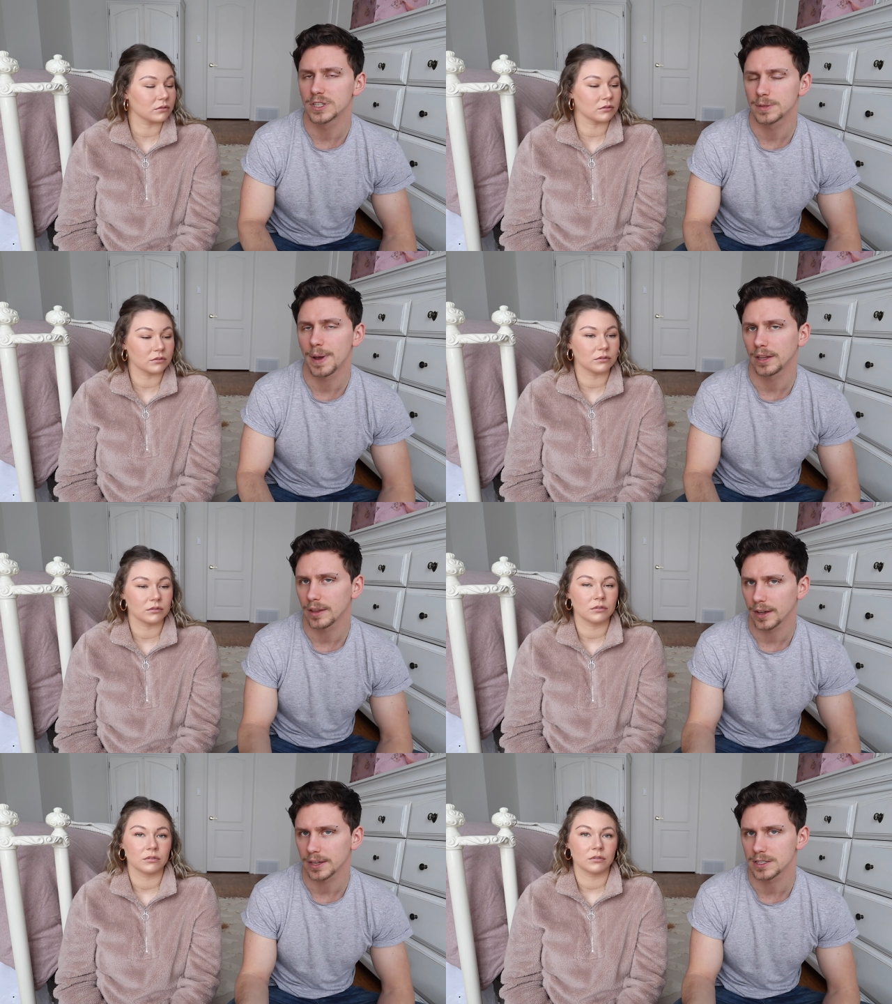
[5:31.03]
Speaker 1: would spell it,
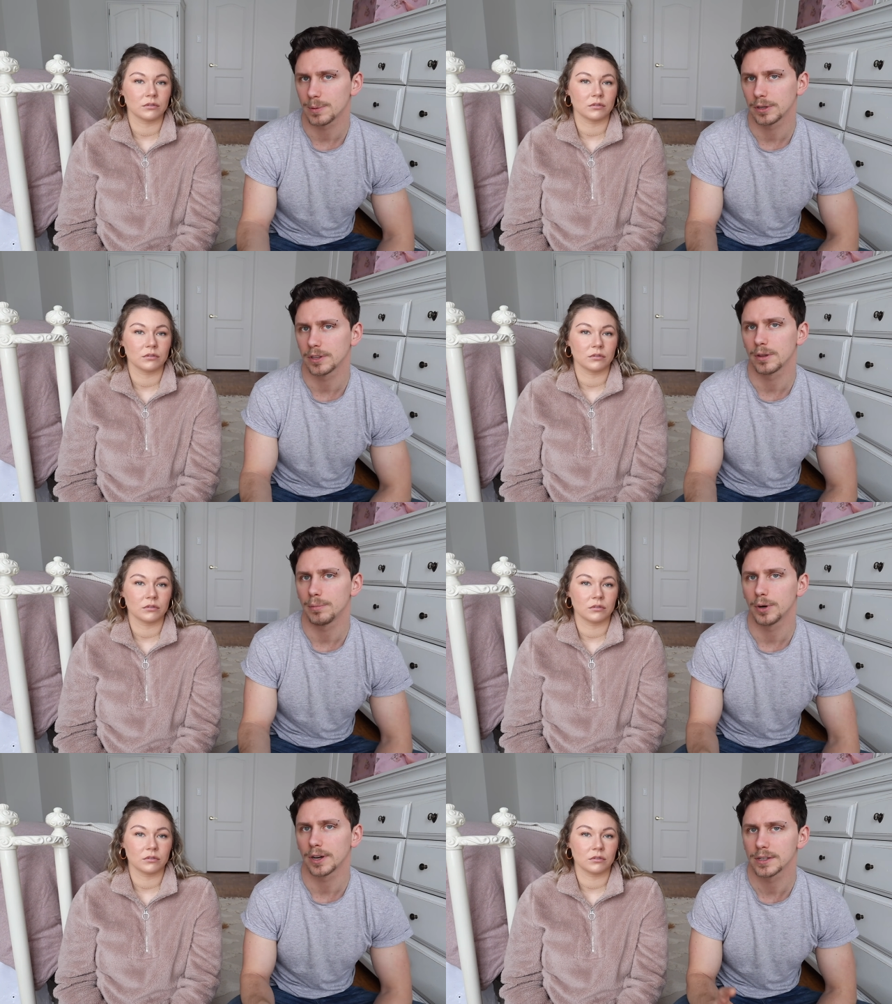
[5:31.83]
like it's spelled in the
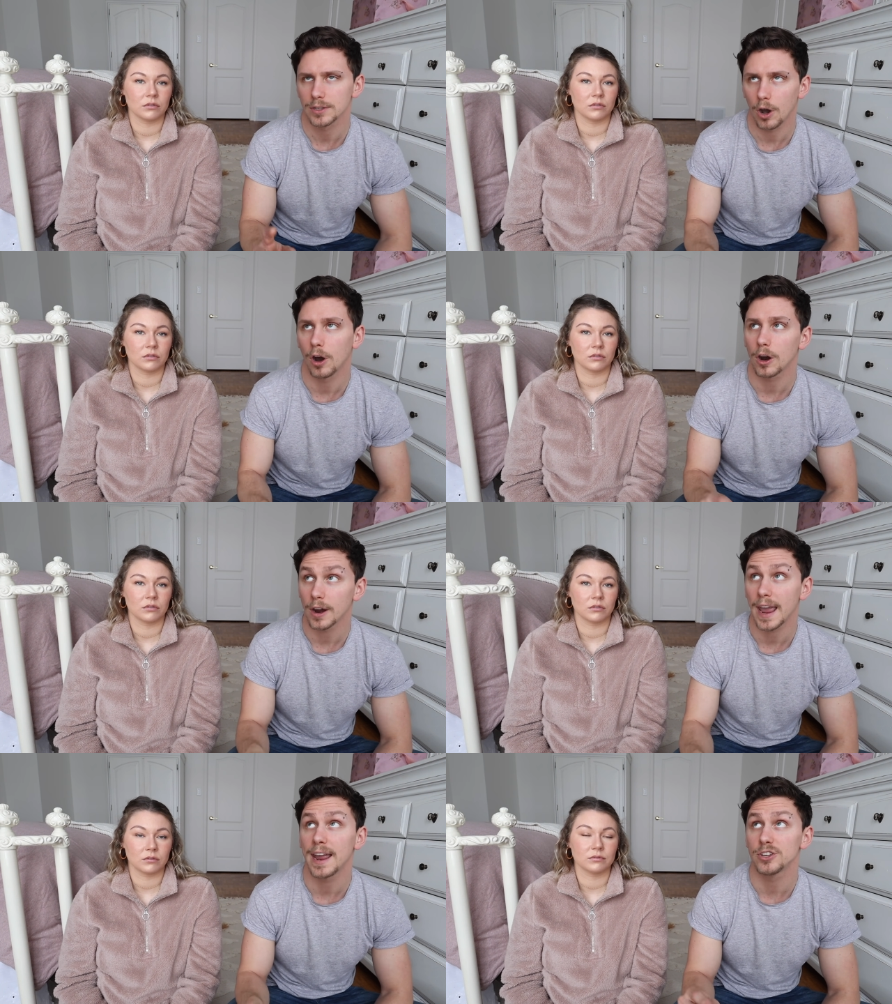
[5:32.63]
book, is
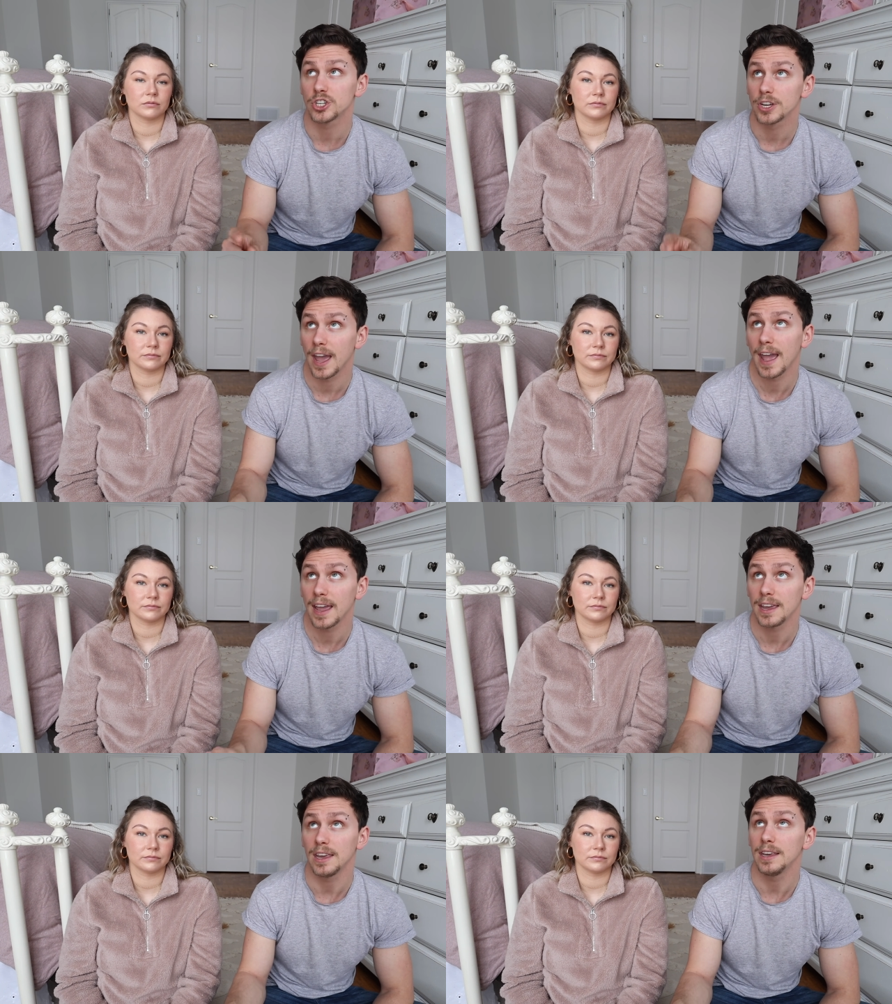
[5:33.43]

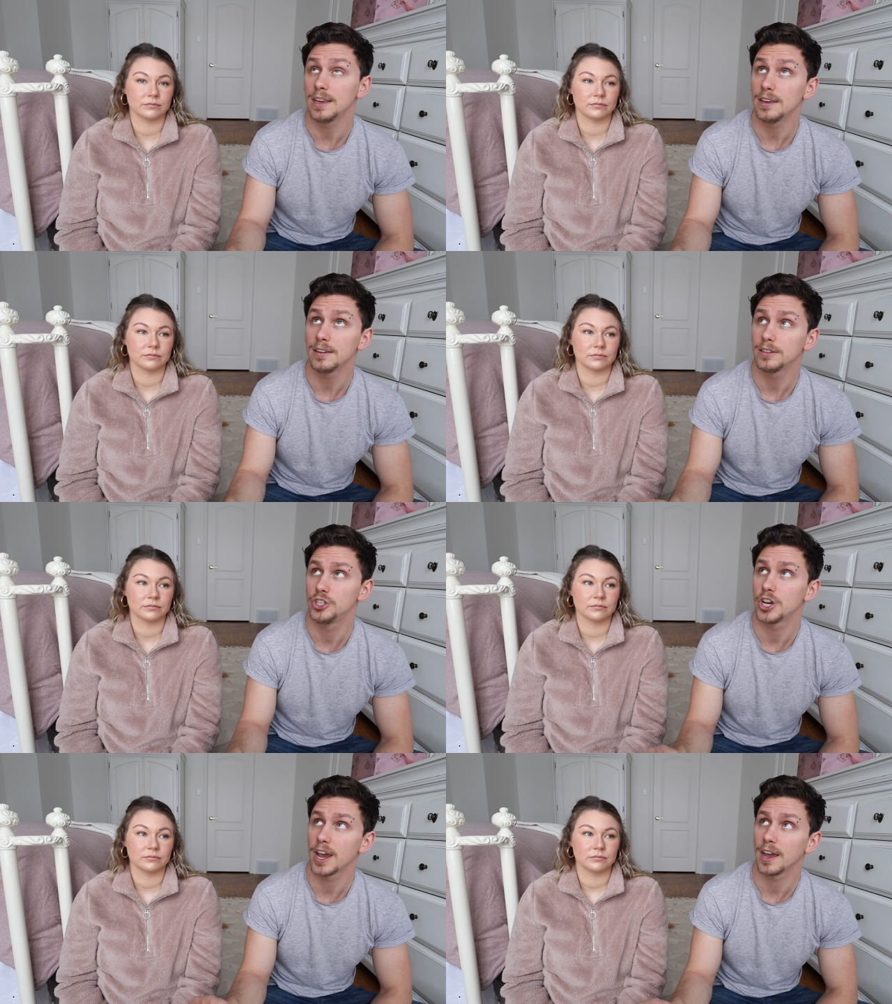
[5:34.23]

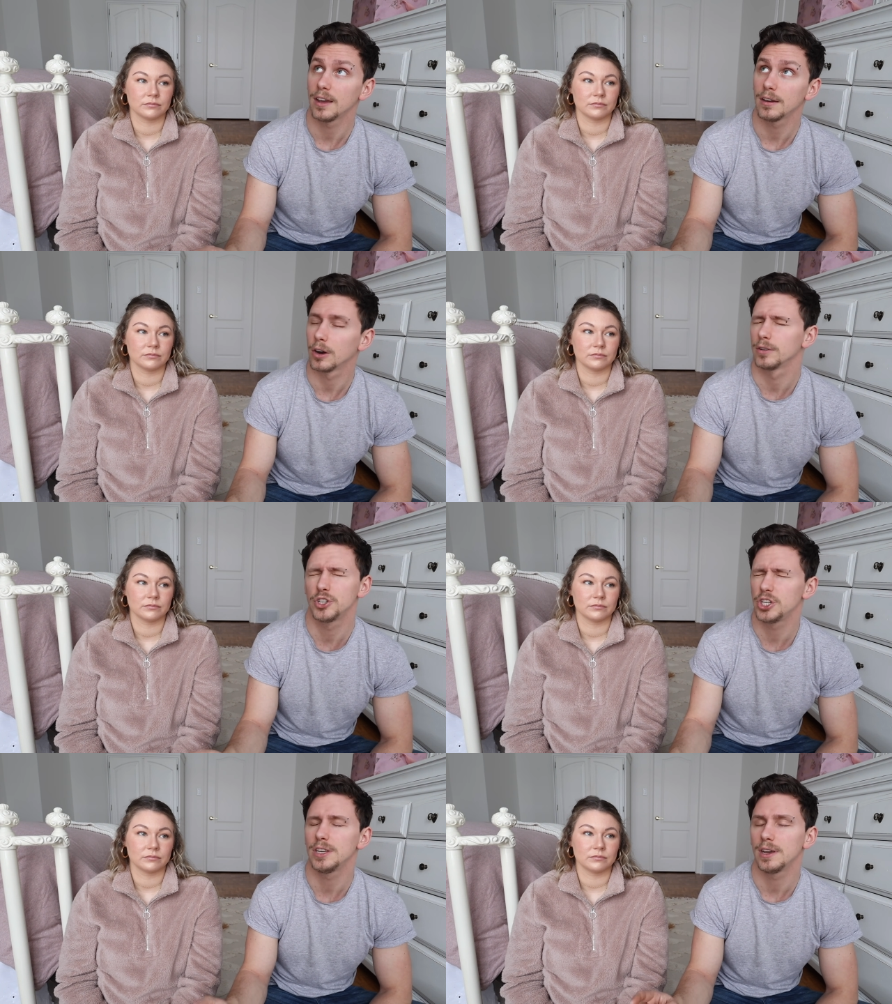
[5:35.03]
R-H-A-E-J, or
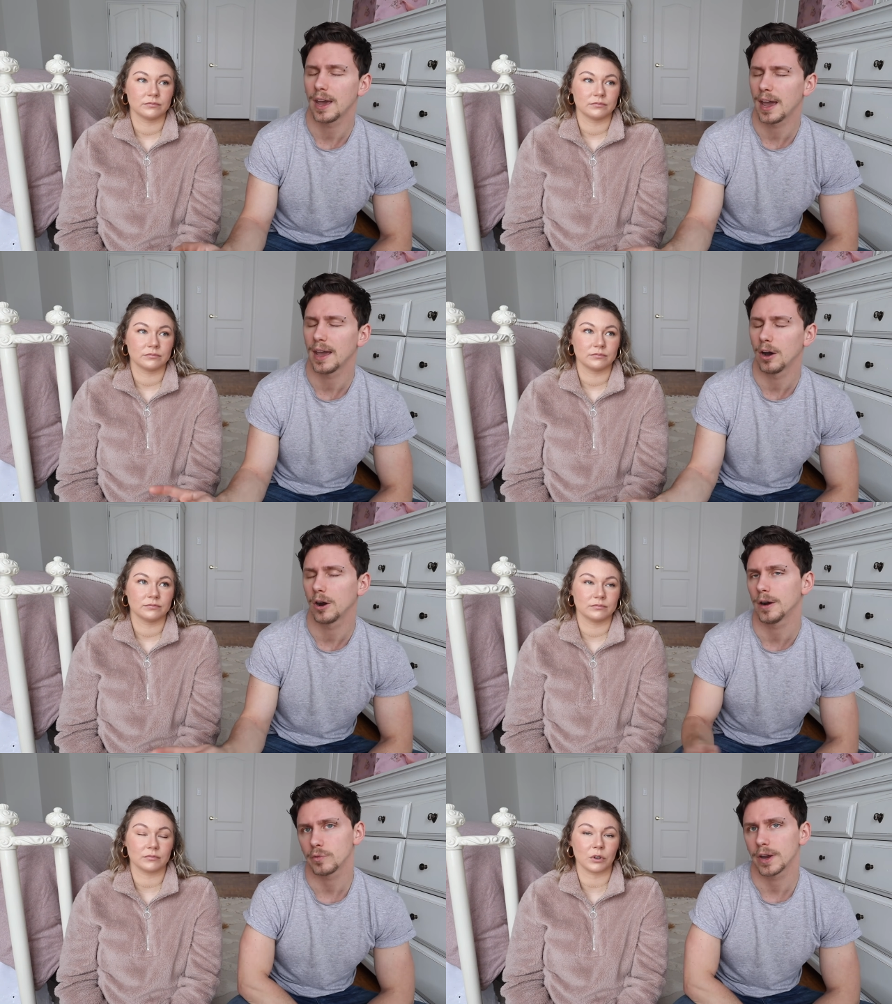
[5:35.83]
G-A-R,